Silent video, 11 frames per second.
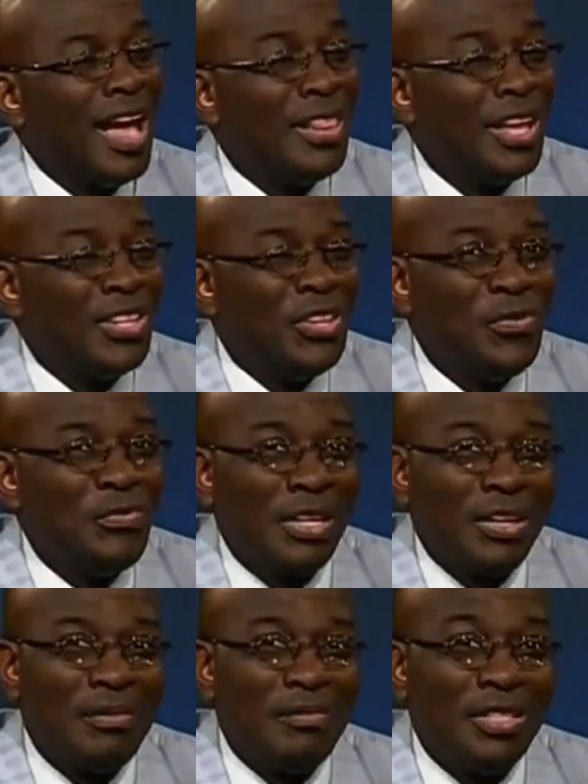now that you've
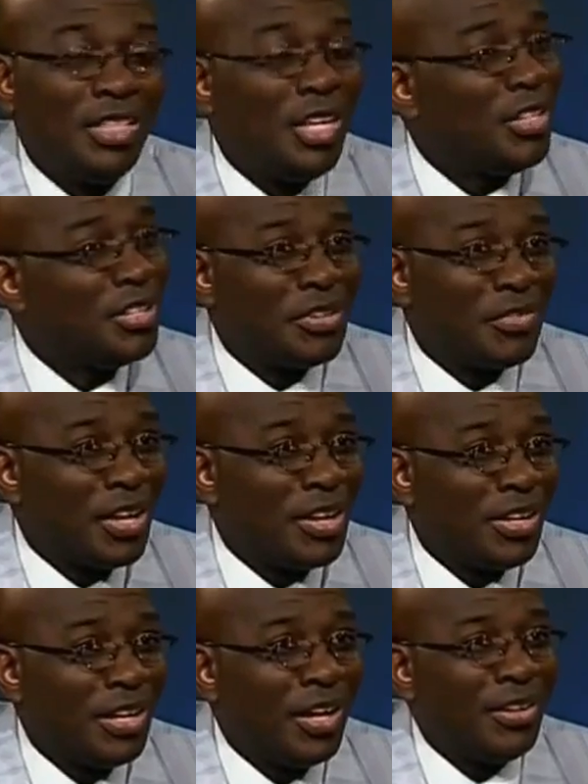become the genius of
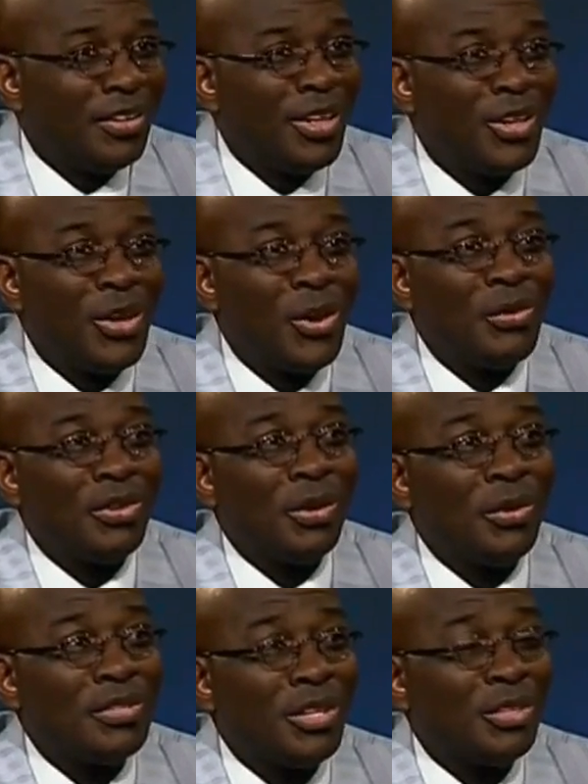the internet, along
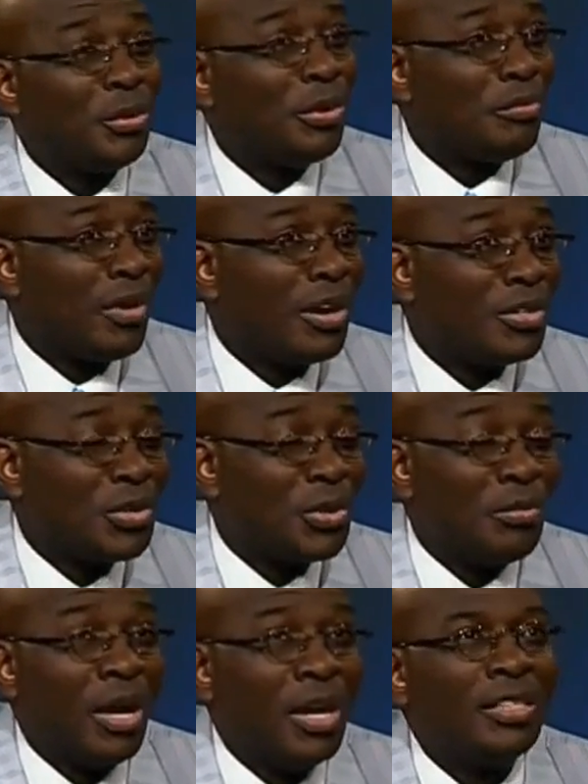with those that you admire
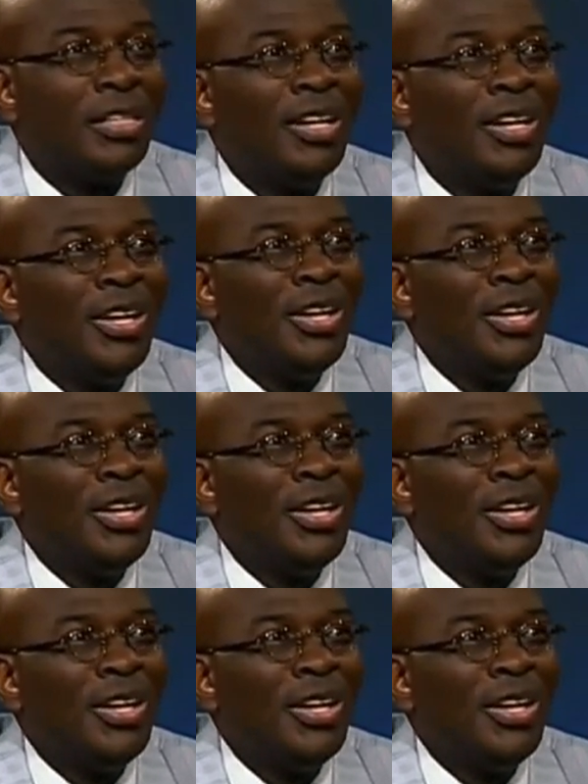so much,